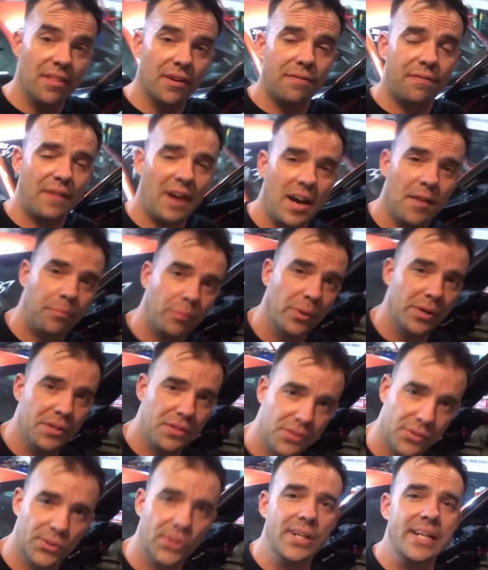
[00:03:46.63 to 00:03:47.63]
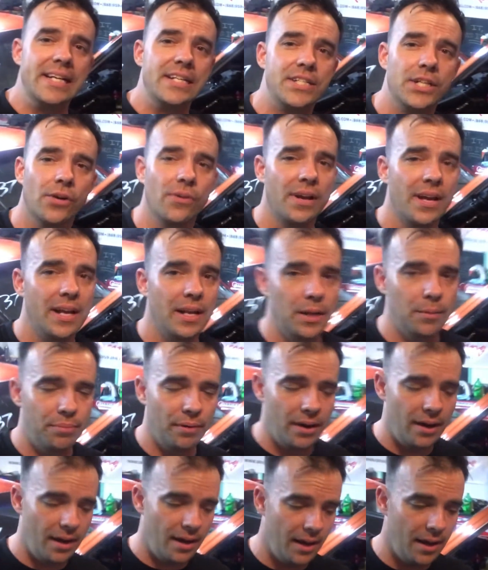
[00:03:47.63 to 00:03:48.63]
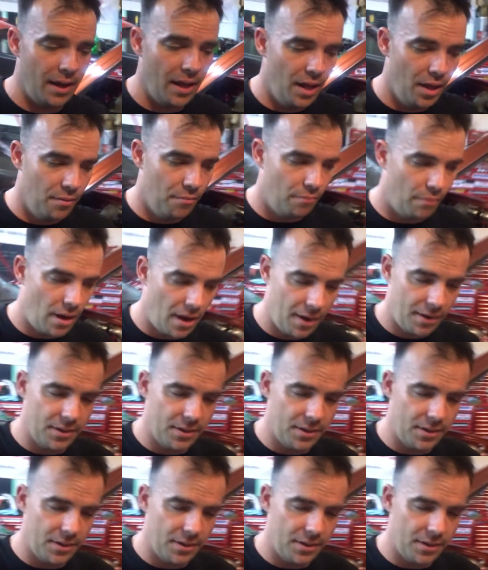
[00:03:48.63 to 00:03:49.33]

The 5.3 donated by my